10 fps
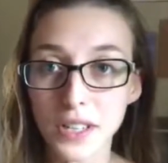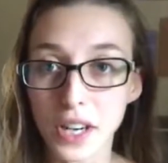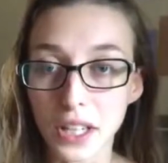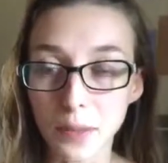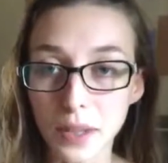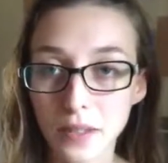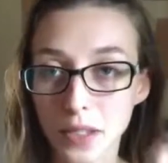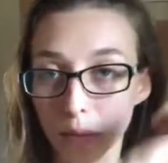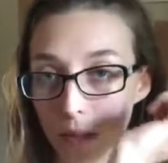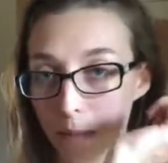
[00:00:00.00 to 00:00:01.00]
document.
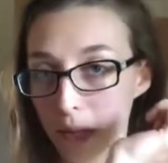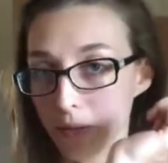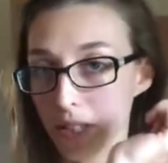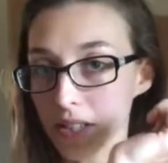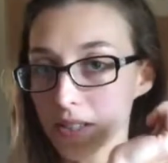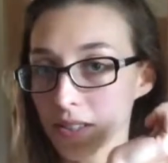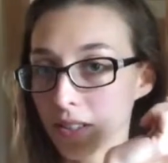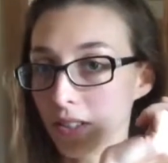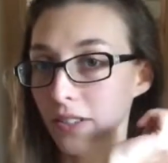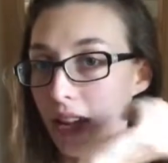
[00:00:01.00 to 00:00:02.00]
Do you want to play with this?
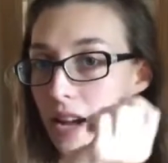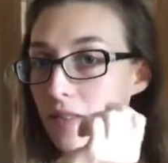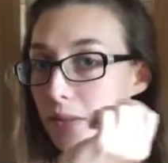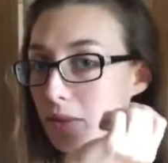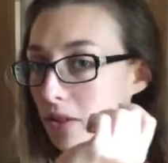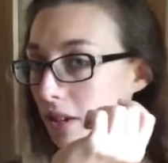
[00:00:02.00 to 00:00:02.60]
You're not having milk